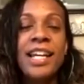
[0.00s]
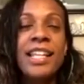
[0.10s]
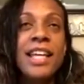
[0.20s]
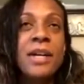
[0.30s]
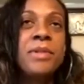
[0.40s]

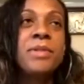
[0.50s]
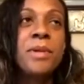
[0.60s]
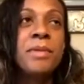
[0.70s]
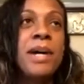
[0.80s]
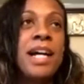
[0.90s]
and that was
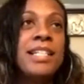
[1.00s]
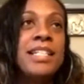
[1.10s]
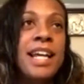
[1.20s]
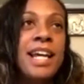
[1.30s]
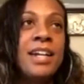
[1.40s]
when my
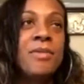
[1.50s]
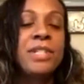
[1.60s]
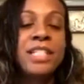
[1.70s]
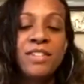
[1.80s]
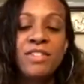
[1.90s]
dad
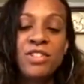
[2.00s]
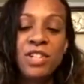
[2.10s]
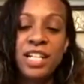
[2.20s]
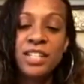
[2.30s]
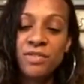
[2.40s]
received a
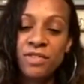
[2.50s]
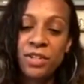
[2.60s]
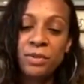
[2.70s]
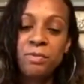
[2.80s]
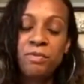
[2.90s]

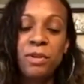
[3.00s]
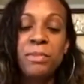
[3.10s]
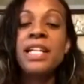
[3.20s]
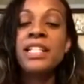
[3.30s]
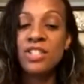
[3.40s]
transfer
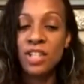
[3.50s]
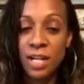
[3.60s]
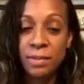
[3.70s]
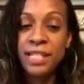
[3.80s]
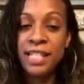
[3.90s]
from his
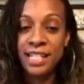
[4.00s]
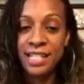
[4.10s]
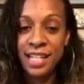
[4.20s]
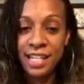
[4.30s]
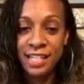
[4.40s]
job,
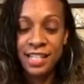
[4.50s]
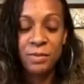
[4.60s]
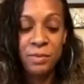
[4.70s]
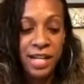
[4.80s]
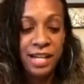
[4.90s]
CSX,
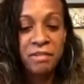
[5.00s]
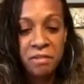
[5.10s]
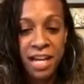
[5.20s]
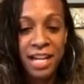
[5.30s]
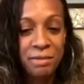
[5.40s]
and we
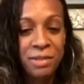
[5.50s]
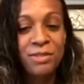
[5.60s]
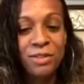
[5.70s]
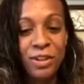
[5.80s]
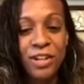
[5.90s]
came to
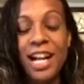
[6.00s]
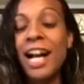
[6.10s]
Florida.